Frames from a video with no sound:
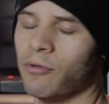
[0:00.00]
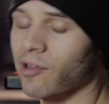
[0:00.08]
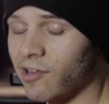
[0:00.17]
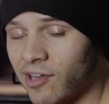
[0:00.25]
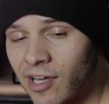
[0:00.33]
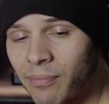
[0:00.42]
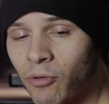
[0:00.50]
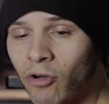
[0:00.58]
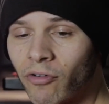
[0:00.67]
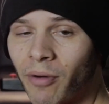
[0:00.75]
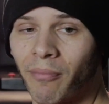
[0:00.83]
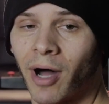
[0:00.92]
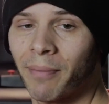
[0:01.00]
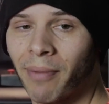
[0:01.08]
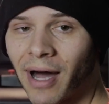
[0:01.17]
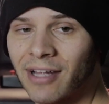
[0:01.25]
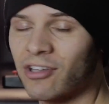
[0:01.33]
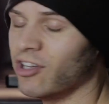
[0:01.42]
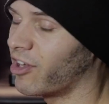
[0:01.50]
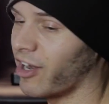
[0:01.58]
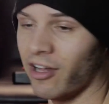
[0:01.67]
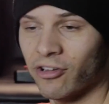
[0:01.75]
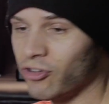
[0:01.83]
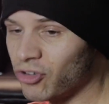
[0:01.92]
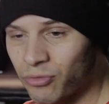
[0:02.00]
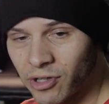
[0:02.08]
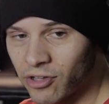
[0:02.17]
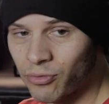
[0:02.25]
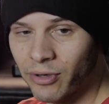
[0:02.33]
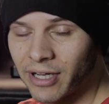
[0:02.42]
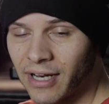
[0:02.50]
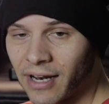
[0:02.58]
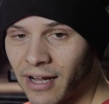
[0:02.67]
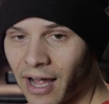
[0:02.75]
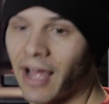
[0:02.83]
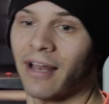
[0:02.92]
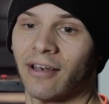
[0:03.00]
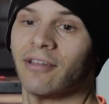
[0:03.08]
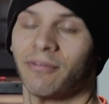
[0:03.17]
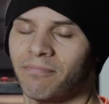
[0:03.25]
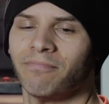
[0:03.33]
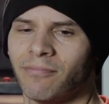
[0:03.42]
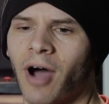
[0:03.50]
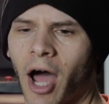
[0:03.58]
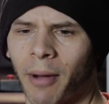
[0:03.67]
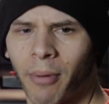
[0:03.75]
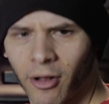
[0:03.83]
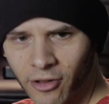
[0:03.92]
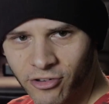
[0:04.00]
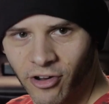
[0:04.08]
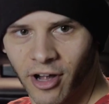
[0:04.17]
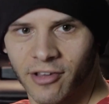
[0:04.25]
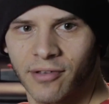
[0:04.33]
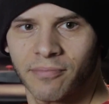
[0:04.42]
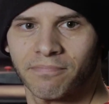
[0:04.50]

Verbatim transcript: was a dick move on my part to not include you in the tweet, and I apologize.